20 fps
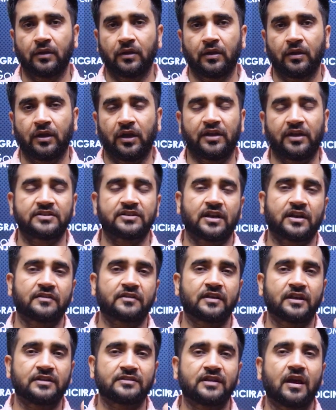It is another
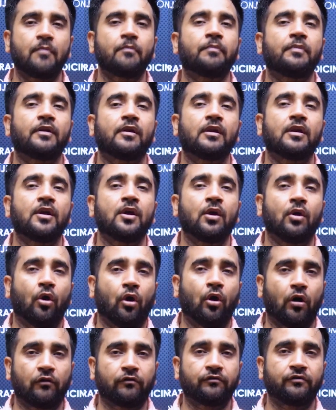example
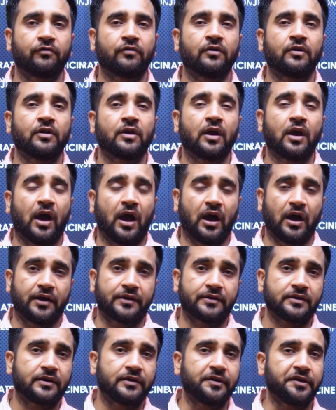of our
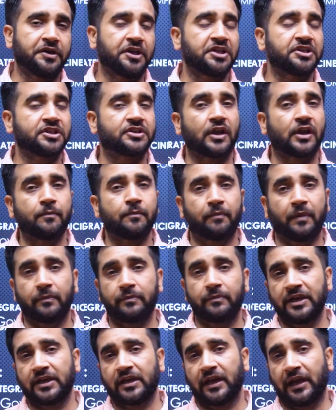digital
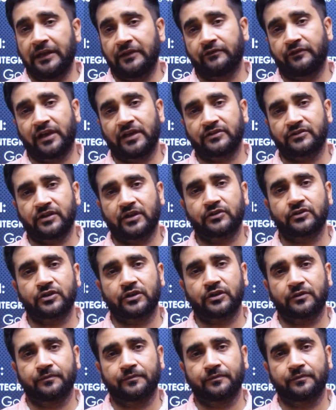public infrastructure.